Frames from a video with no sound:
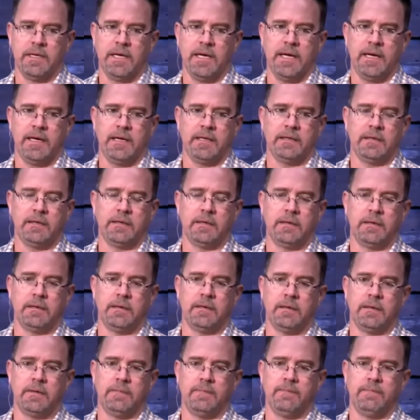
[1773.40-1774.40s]
a
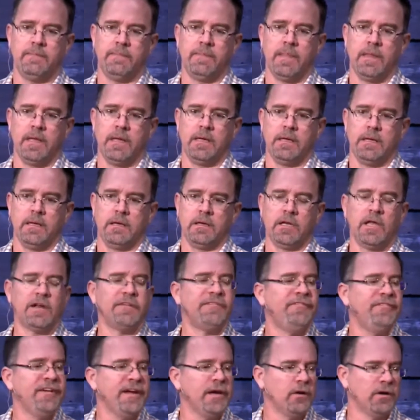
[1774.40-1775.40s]
lot
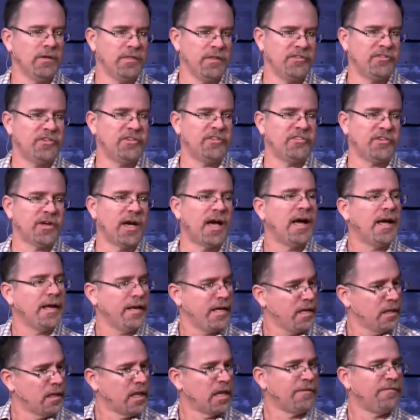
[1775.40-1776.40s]
of fear in the
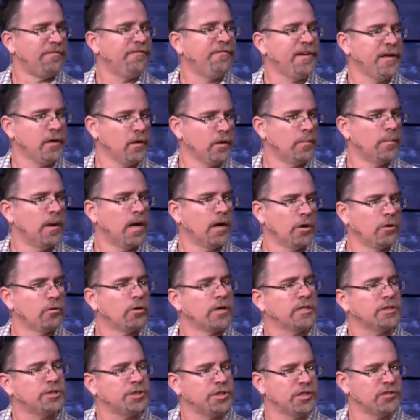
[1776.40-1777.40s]
society, a lot of fear among
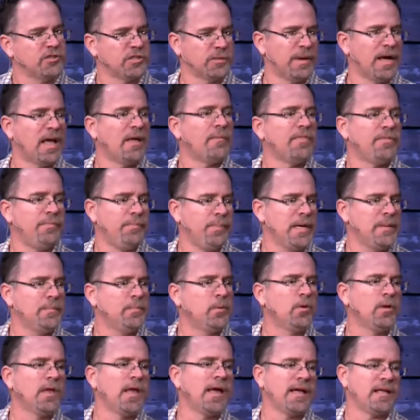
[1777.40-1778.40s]
Christians about
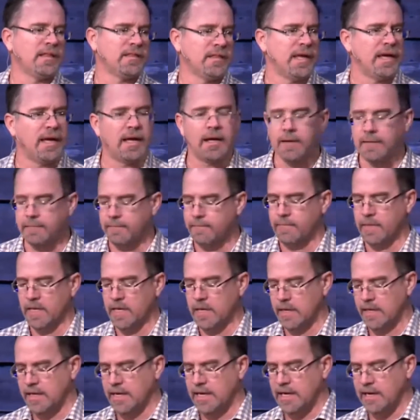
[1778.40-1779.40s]
people like that,
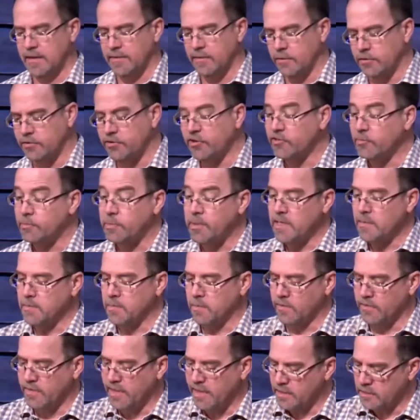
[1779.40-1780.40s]
and they're just
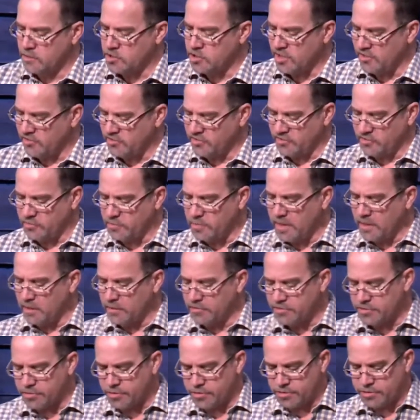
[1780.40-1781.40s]
people that Jesus
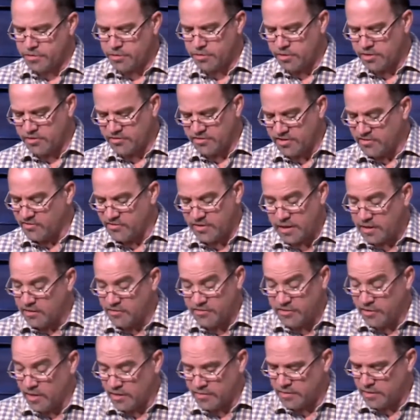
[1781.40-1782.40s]
ministered to, because he said
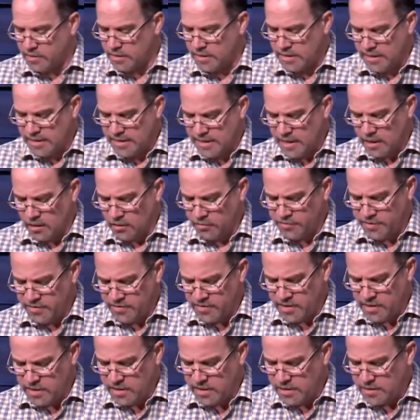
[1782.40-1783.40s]
it's not the healthy
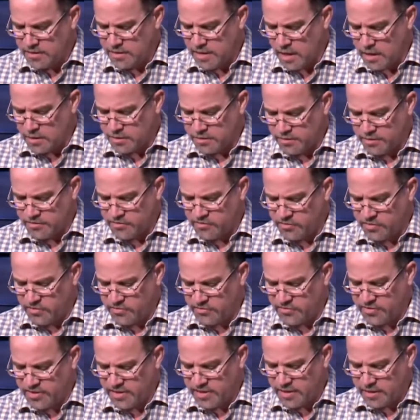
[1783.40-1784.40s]
that need a doctor, it's the
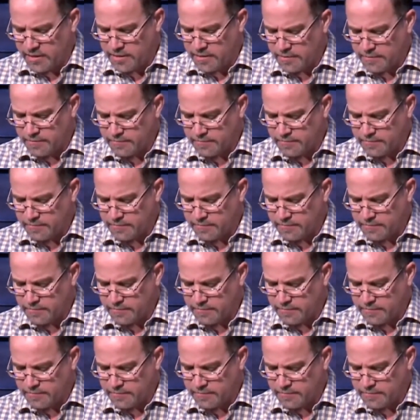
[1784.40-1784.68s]
sick.